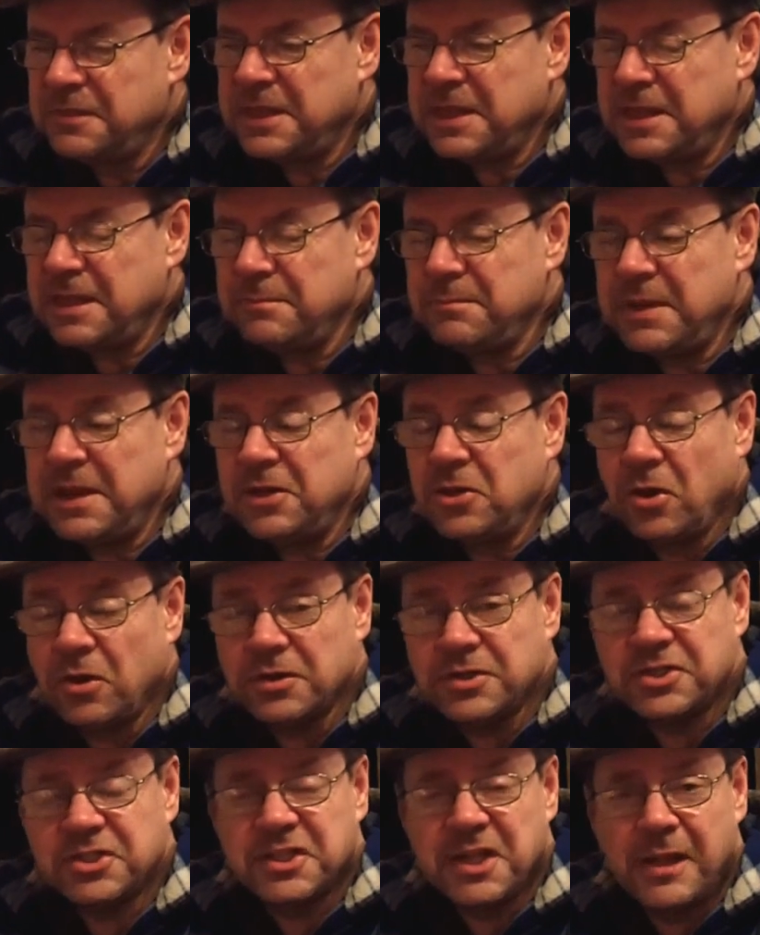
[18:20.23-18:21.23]
they may
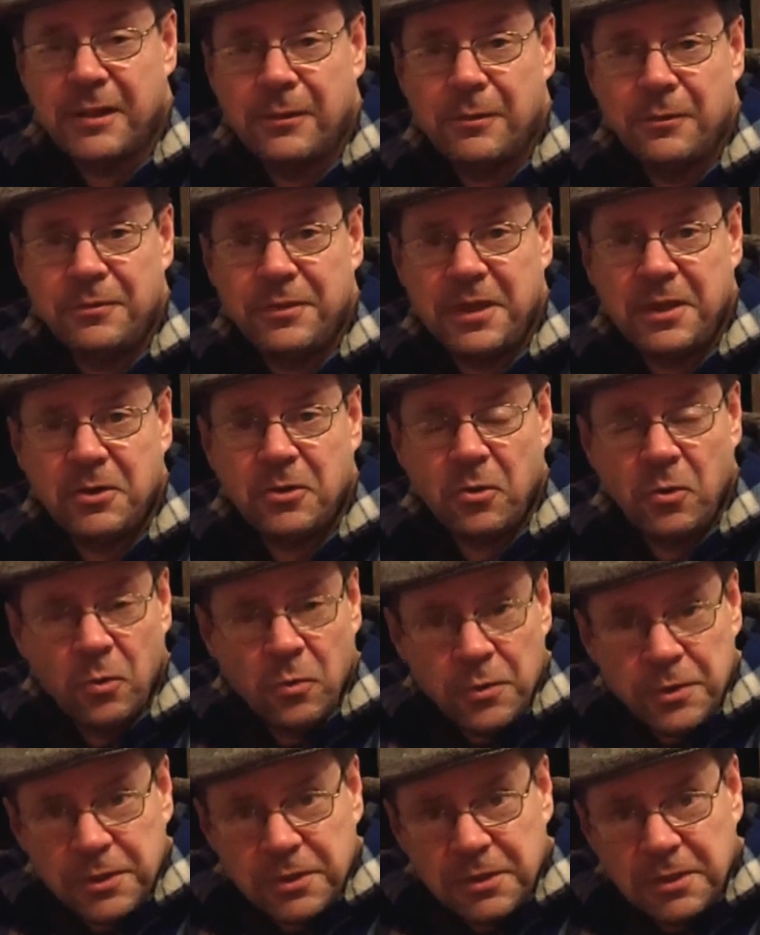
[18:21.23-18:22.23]
not sell their
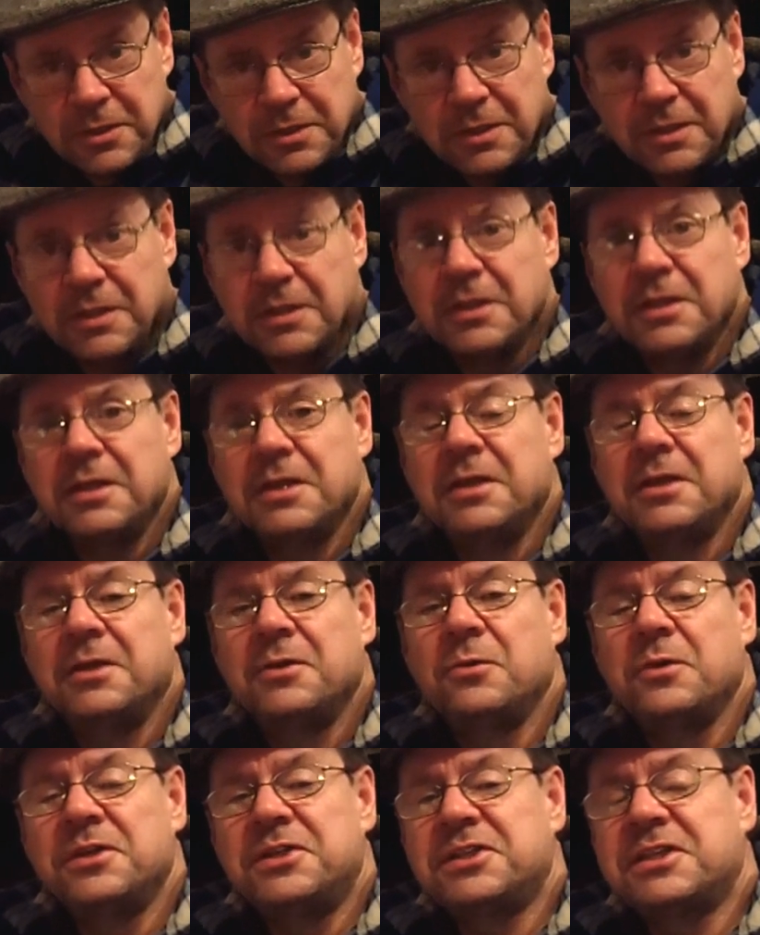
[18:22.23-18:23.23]
own
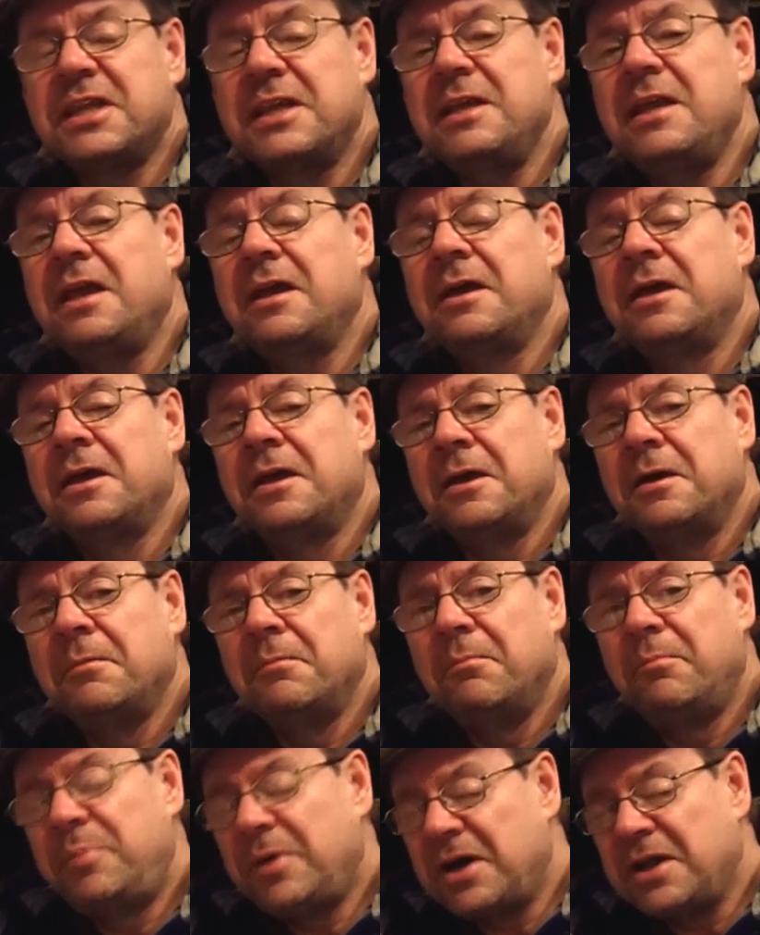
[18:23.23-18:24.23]
whisky,
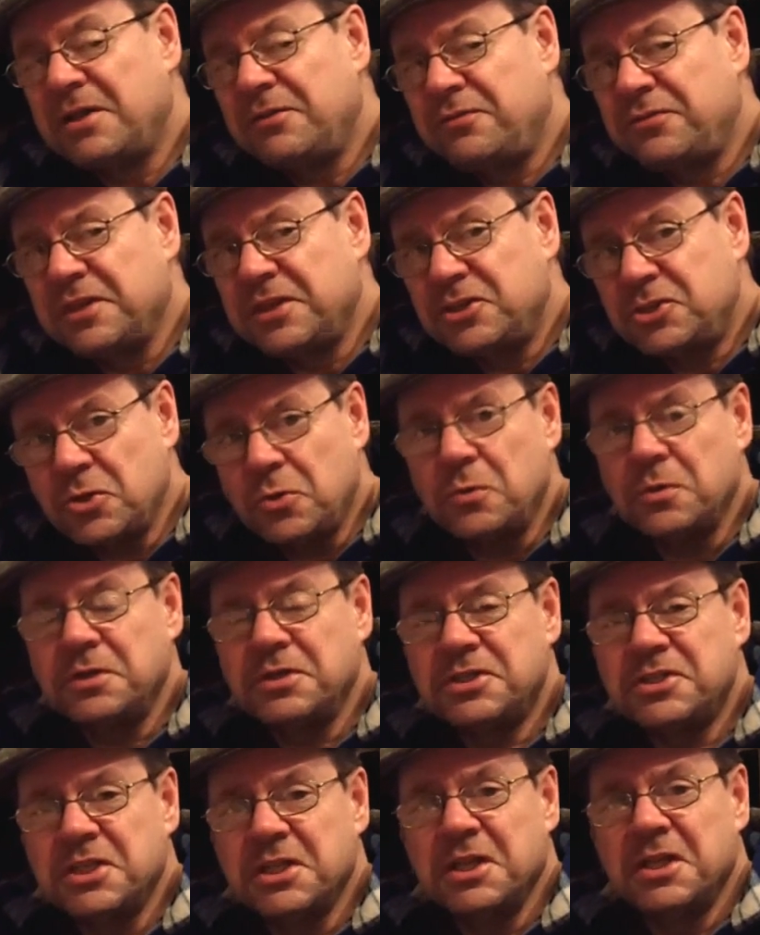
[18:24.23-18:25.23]
but if they
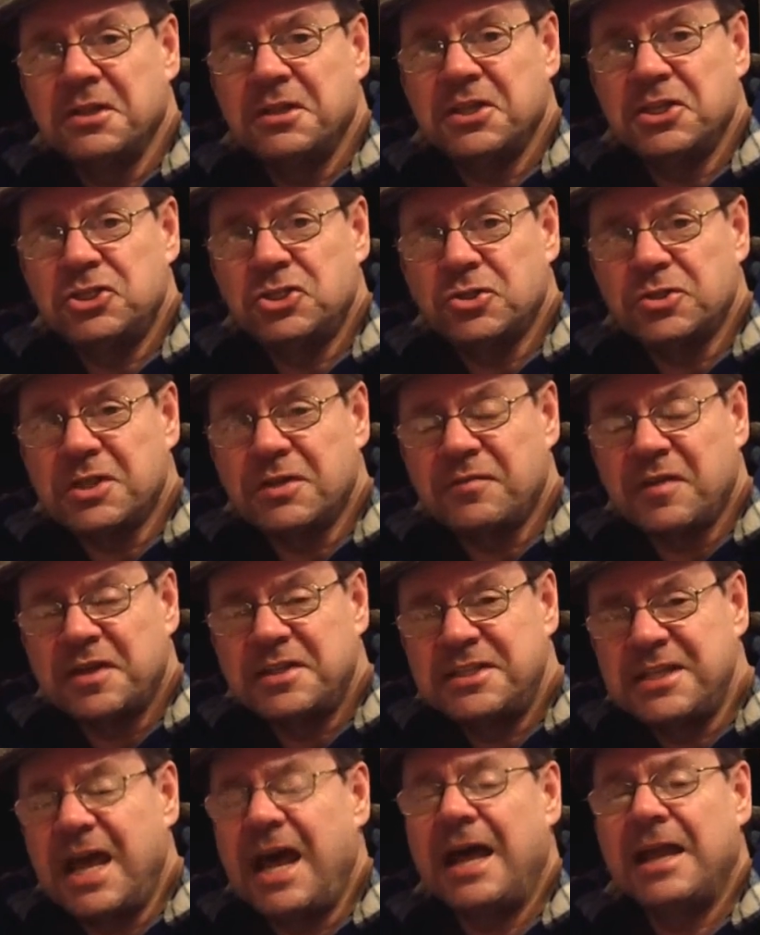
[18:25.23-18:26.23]
don't, they should have
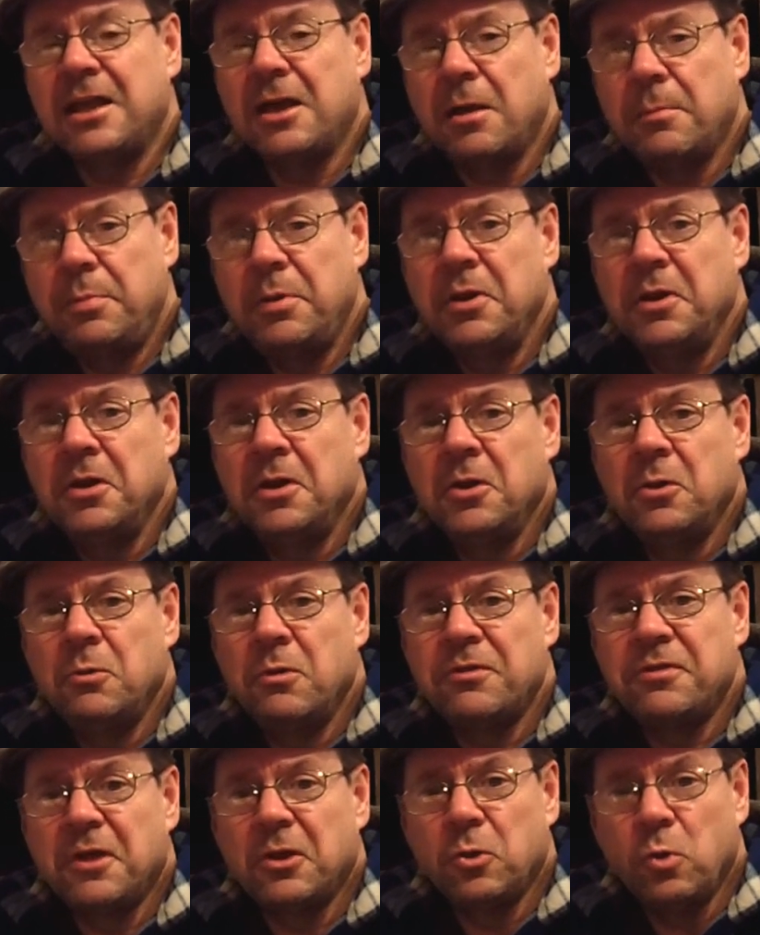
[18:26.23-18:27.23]
a tie up
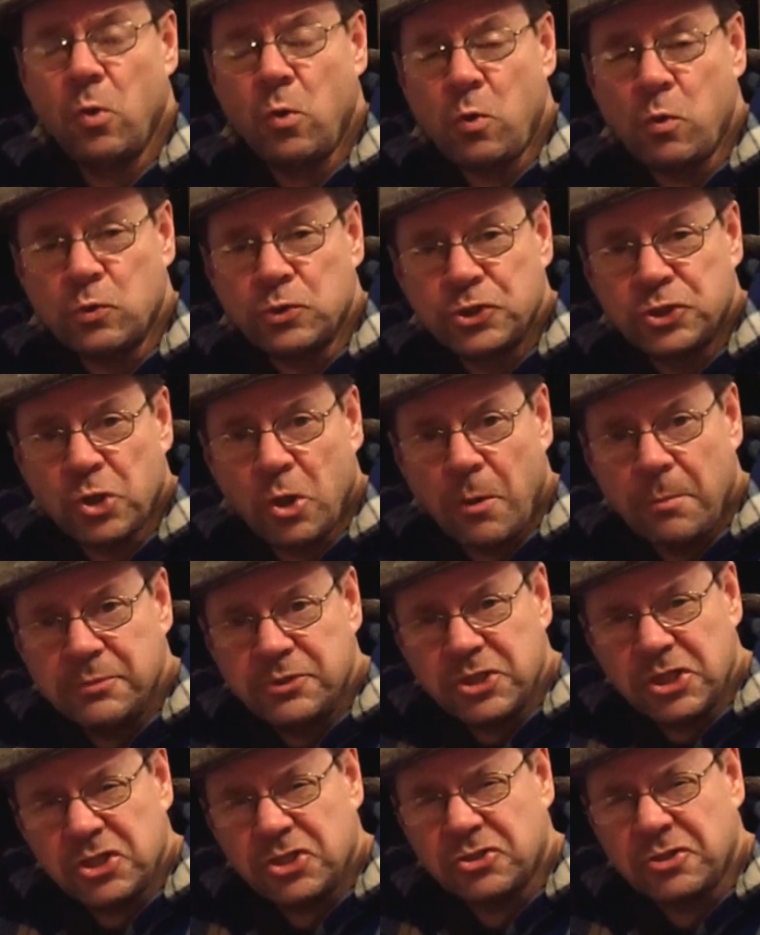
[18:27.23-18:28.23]
with a local shop
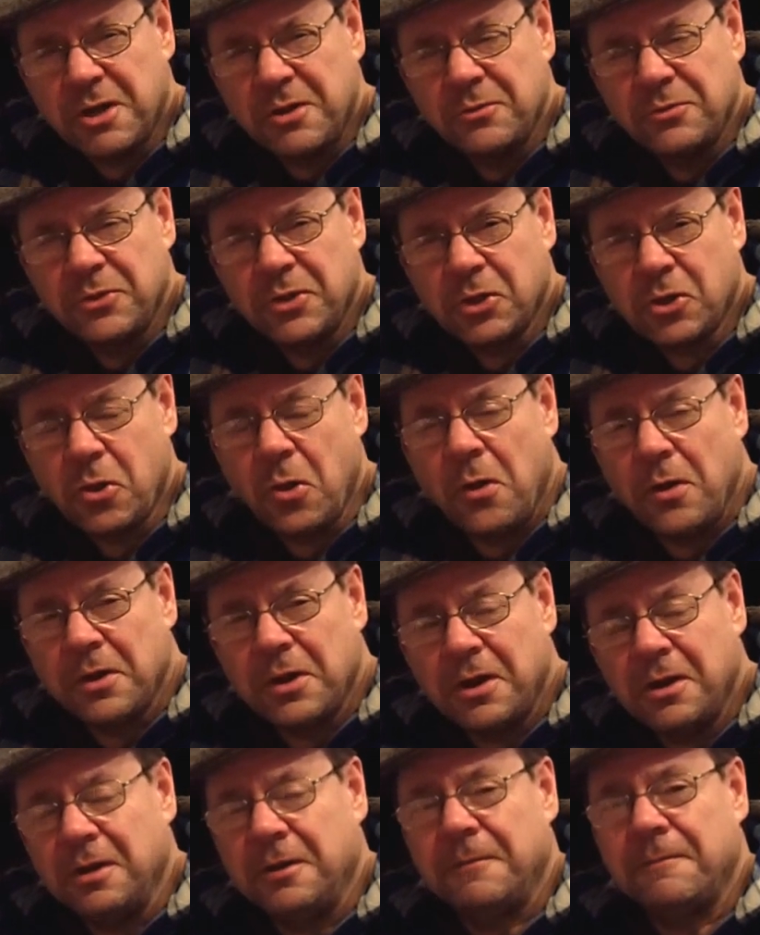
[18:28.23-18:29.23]
just round the
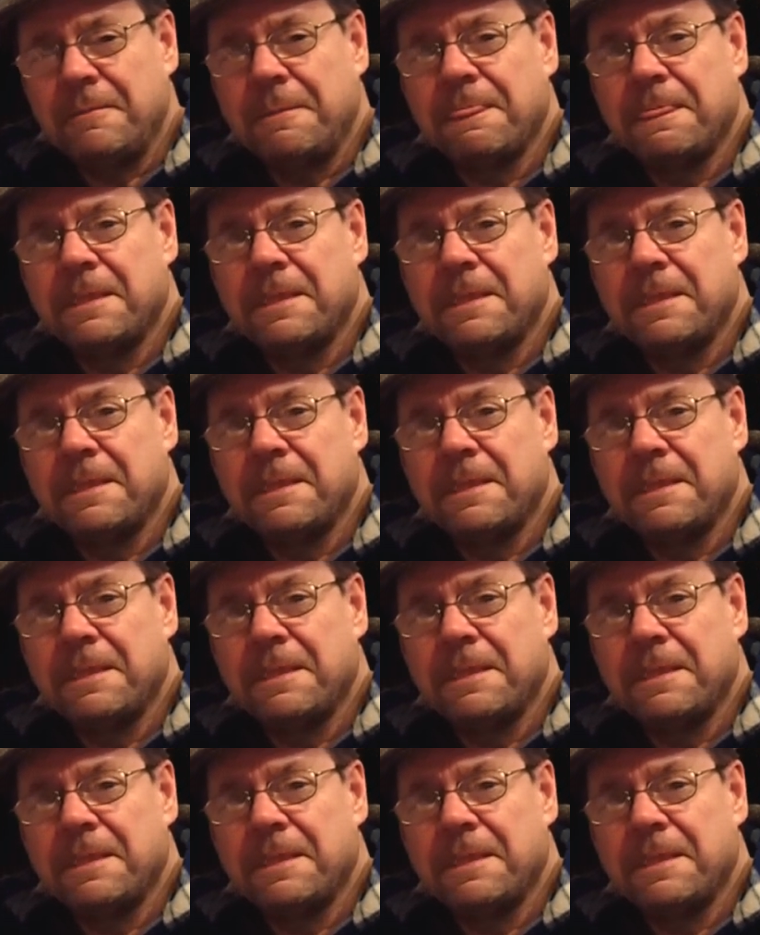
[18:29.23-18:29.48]
corner